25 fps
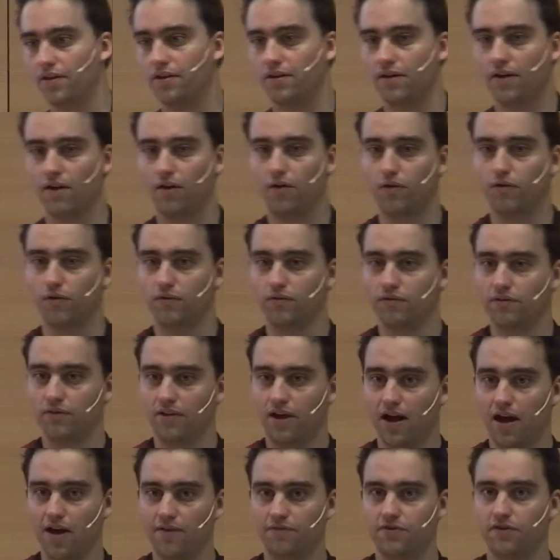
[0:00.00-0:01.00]
Now,
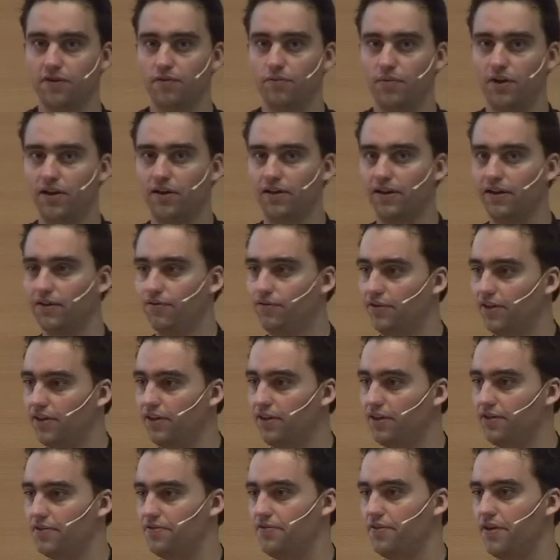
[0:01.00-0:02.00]
after a while, I
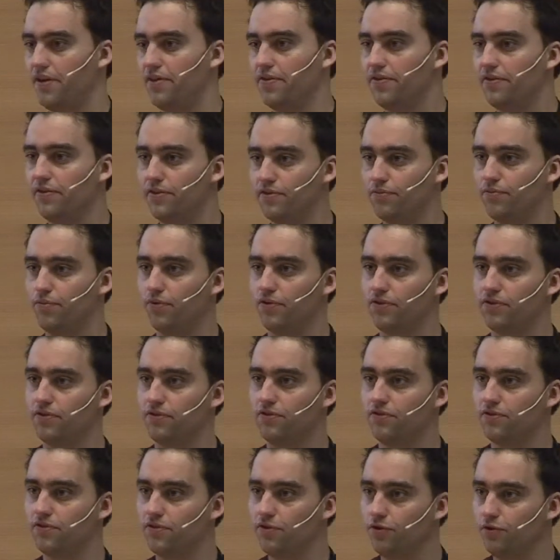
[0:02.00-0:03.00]
realized that this was
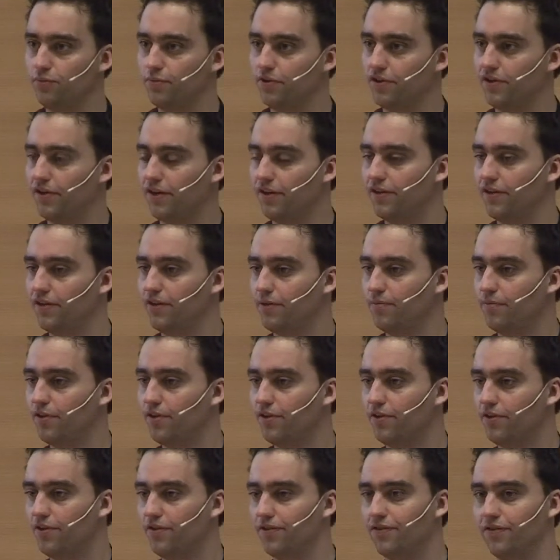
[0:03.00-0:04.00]
a stupid idea
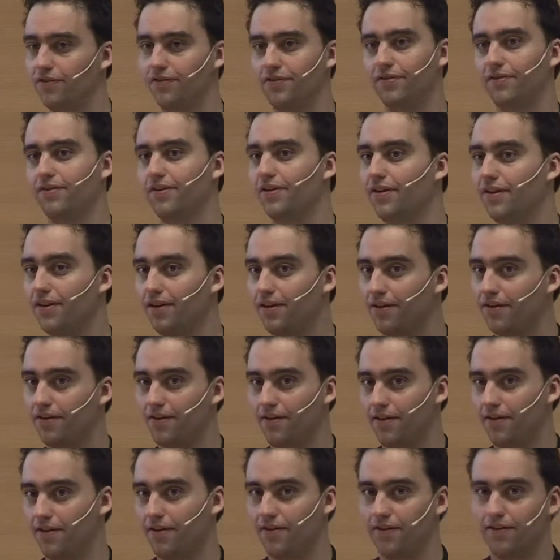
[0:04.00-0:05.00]
because
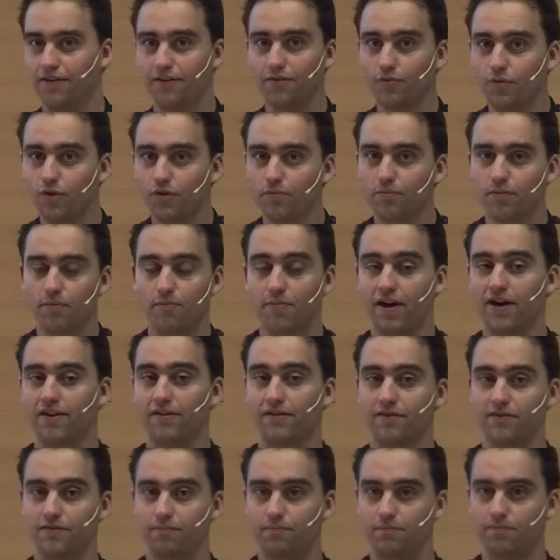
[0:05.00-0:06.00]
it would be
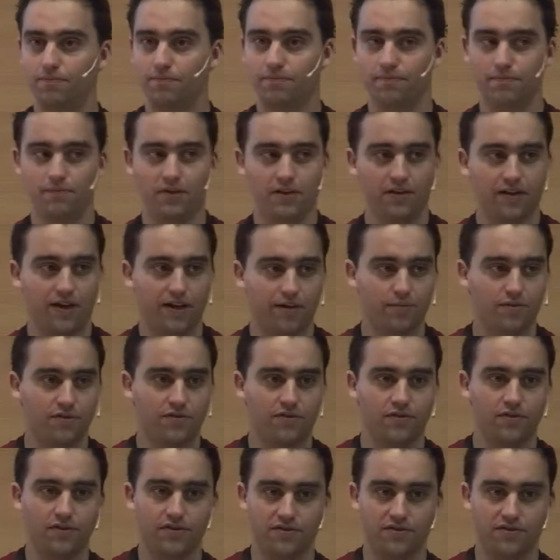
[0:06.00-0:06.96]
better being able to